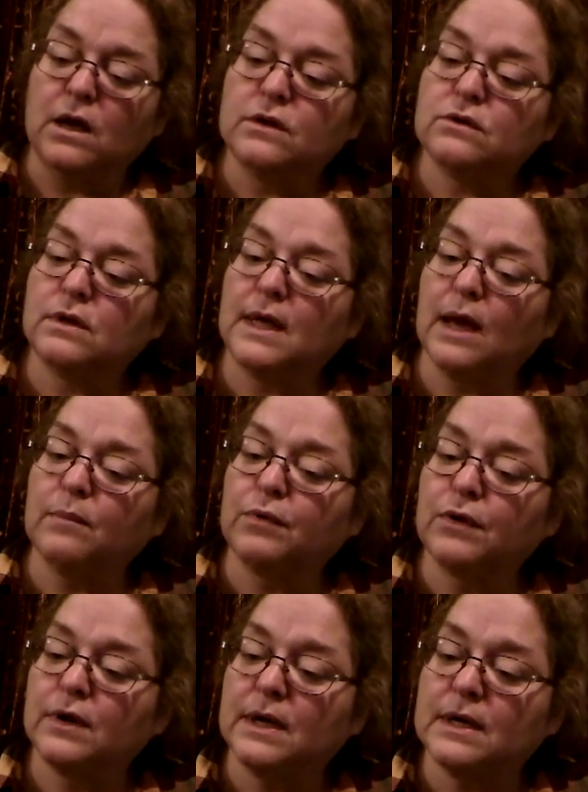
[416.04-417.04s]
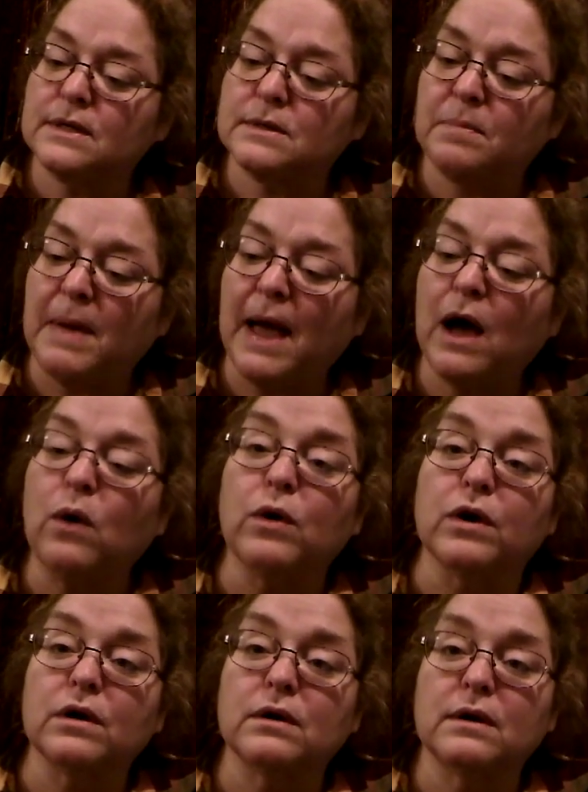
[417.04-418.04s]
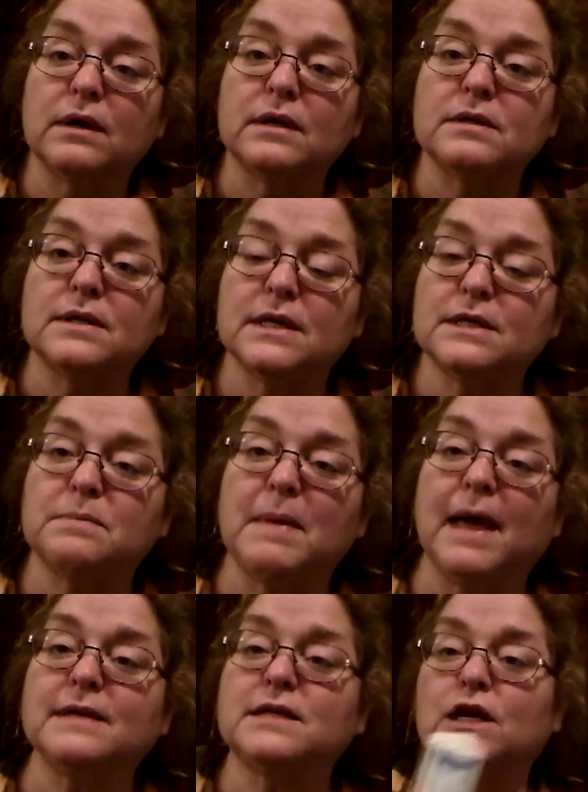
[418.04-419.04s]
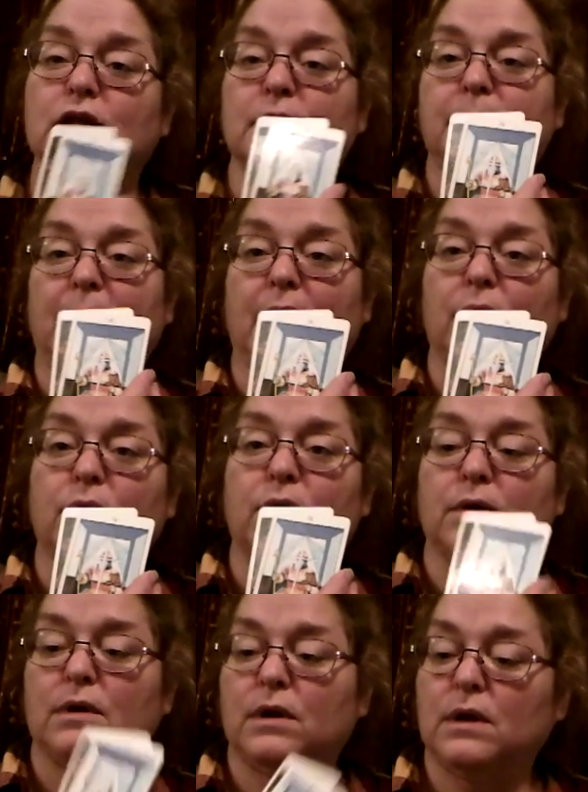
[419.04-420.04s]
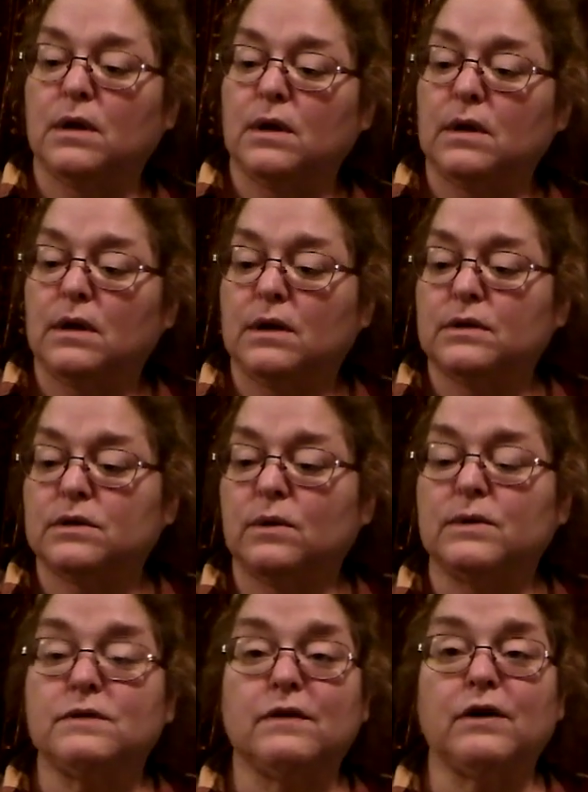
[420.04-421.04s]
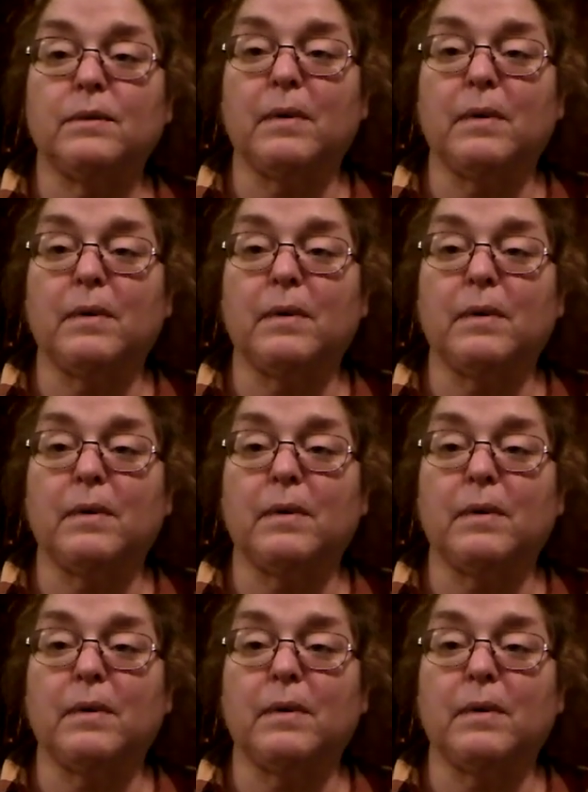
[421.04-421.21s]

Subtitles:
So the Emperor is power. It's masculine power. So it's very